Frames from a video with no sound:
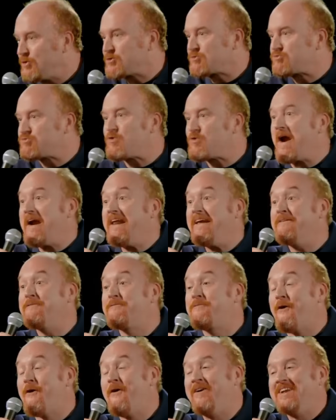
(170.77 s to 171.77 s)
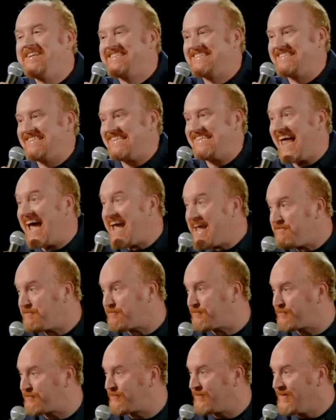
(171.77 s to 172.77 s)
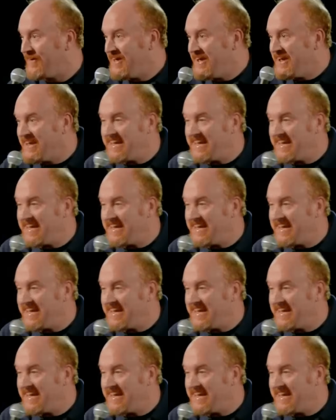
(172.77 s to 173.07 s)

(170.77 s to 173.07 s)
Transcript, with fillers: who's running for his life.